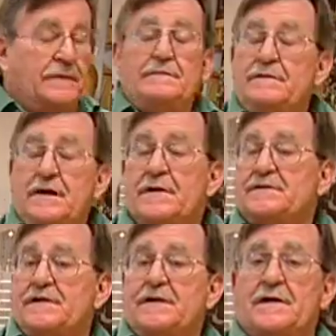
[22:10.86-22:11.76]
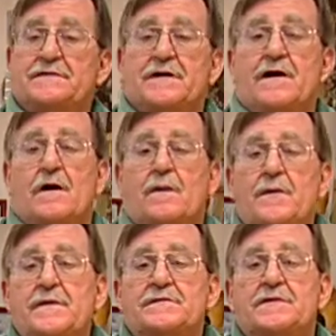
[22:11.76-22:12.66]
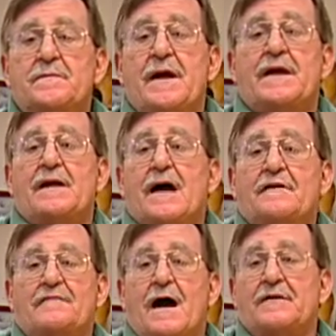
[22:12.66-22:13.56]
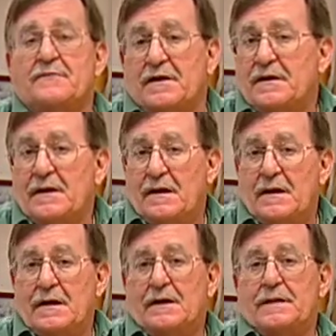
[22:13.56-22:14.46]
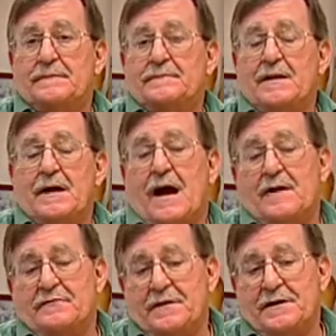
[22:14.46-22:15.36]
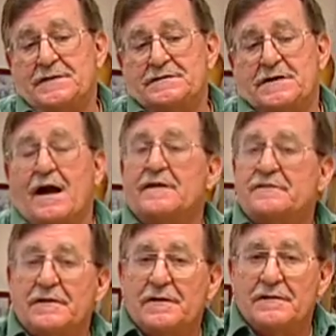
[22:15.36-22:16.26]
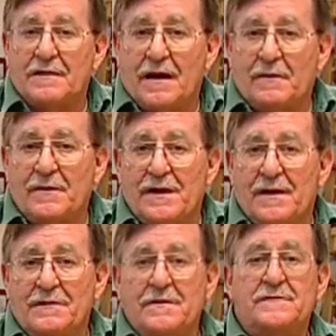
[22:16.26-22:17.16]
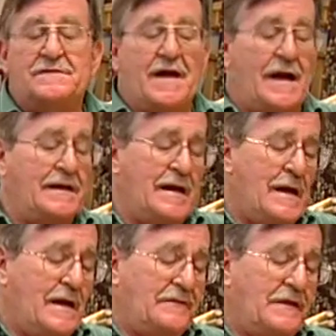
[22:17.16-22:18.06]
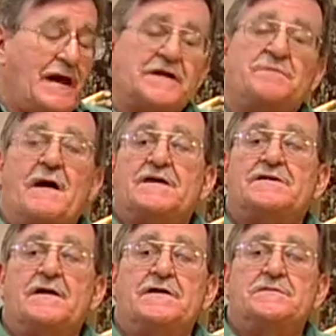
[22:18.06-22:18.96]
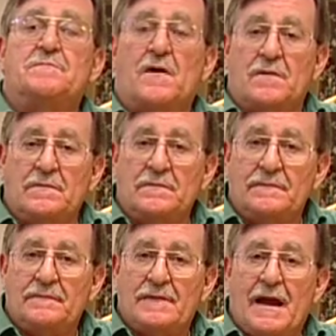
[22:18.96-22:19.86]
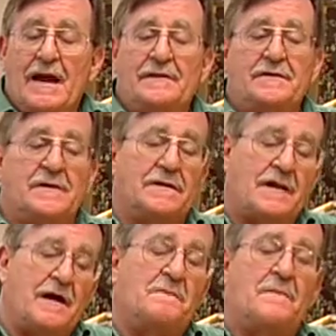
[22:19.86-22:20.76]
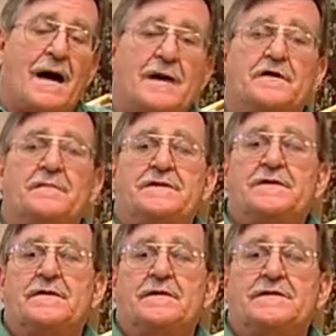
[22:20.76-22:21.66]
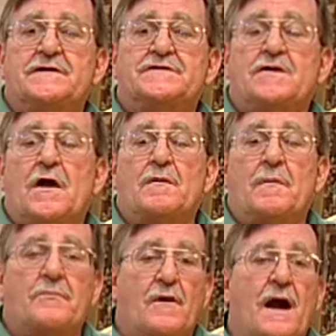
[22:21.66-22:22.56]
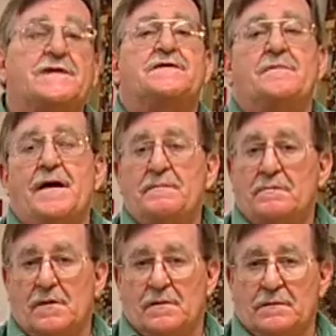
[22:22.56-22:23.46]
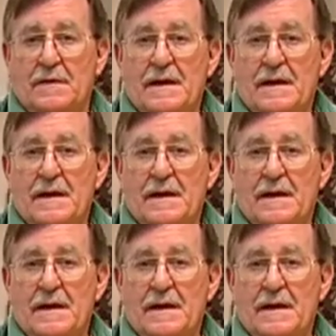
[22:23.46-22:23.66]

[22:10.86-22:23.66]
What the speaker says: Years and years ago, we used to make it out of ivory. Ivory is kind of illegal now. We can't use that. The next best thing is bone, and there are a lot of modern materials that try to approximate bone.